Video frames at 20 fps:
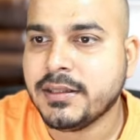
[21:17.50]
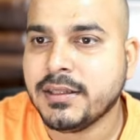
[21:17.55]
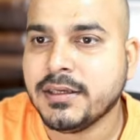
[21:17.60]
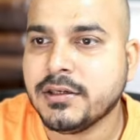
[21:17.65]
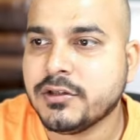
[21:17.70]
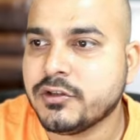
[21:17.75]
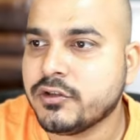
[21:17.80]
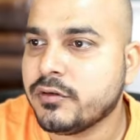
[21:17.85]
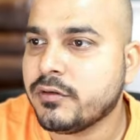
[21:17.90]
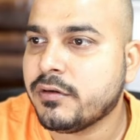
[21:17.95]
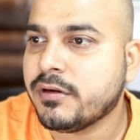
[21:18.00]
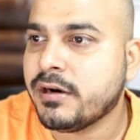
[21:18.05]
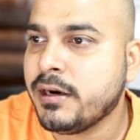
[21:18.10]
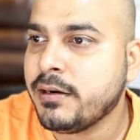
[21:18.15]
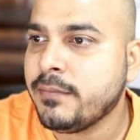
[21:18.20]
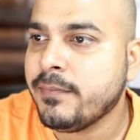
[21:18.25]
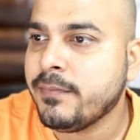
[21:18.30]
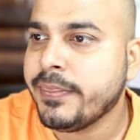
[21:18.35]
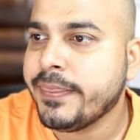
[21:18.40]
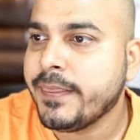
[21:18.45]
i think it should
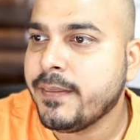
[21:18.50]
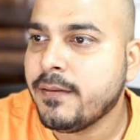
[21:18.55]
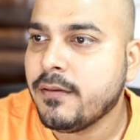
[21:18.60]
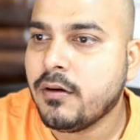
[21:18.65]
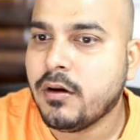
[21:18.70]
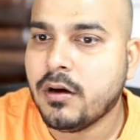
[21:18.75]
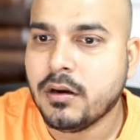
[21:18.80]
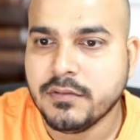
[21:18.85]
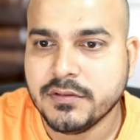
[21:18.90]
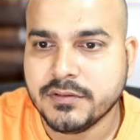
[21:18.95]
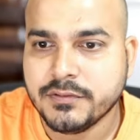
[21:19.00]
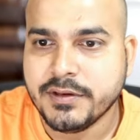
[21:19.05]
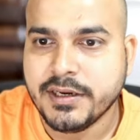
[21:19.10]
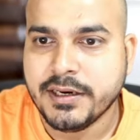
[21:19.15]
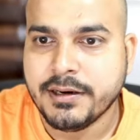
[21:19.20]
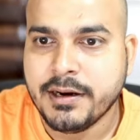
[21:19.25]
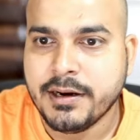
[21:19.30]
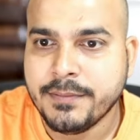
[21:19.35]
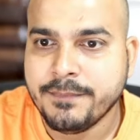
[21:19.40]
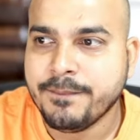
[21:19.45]
run always
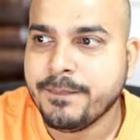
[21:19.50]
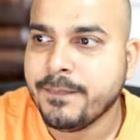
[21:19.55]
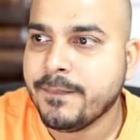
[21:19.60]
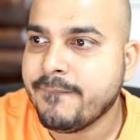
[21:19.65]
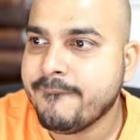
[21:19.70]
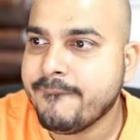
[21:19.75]
rerun